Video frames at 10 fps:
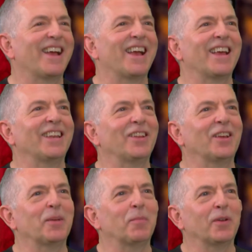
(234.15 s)
and
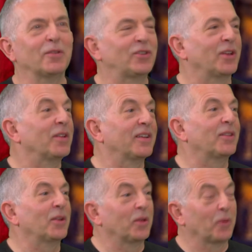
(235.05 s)
but also
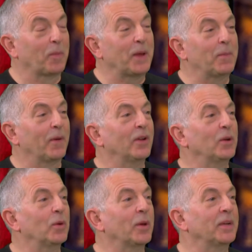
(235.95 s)
there were people
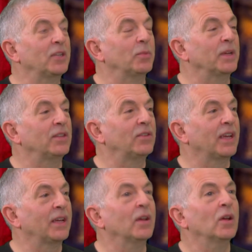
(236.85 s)
who were coming to me
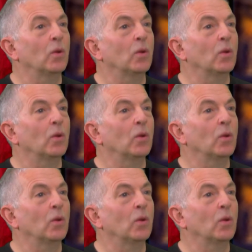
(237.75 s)
saying,